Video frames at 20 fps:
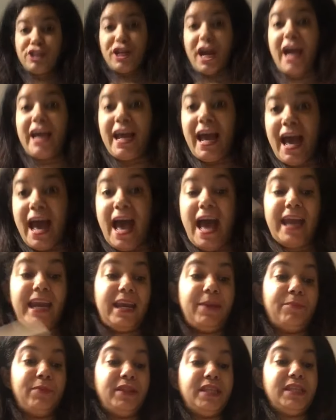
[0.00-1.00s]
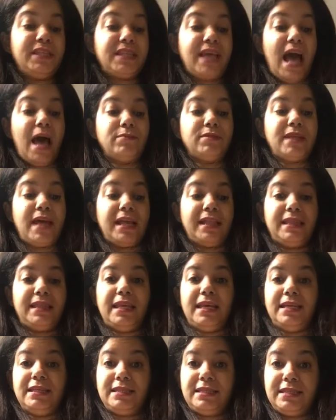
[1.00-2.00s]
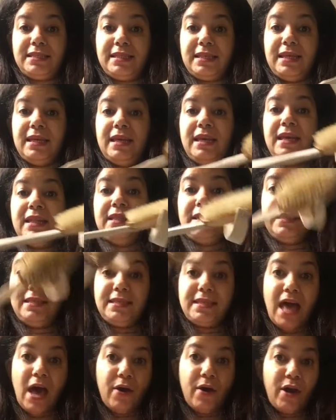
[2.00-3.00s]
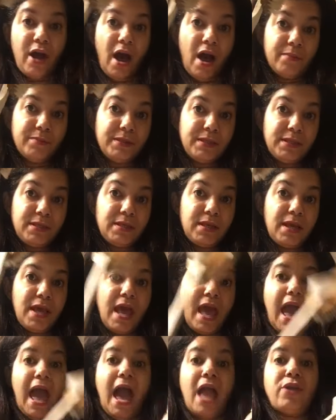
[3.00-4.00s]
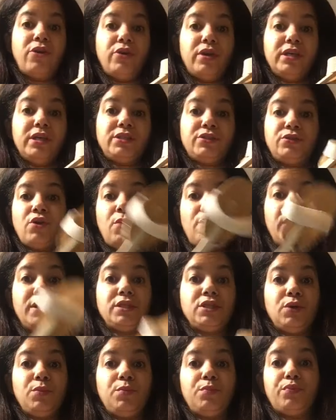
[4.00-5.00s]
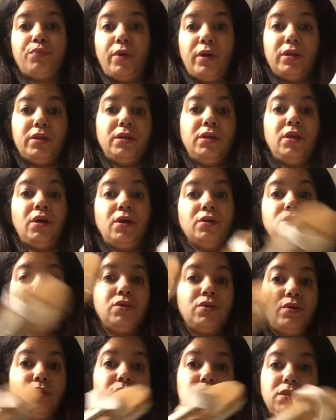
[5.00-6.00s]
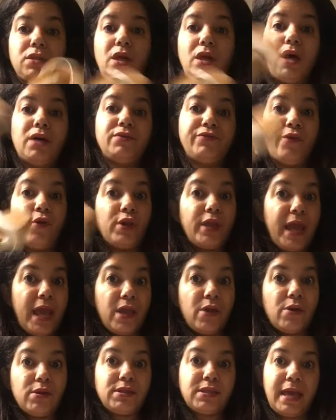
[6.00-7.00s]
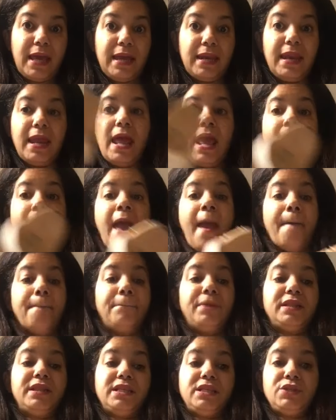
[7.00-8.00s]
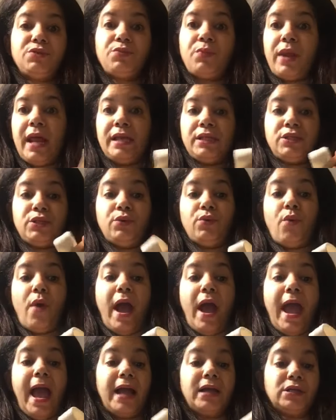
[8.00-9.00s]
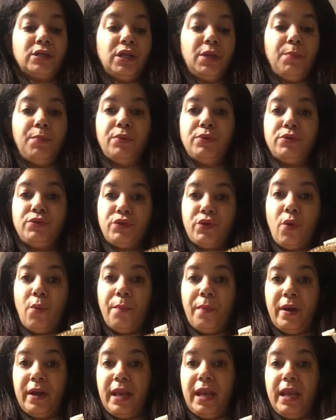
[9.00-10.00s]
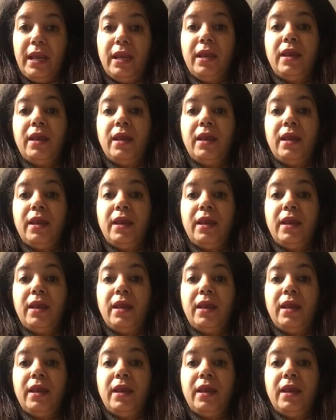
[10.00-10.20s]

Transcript: I had it. But this comes like this. This is how it comes, and it's normally to, you know, to exfoliate your skin. But this is what I do. I actually put soap on it.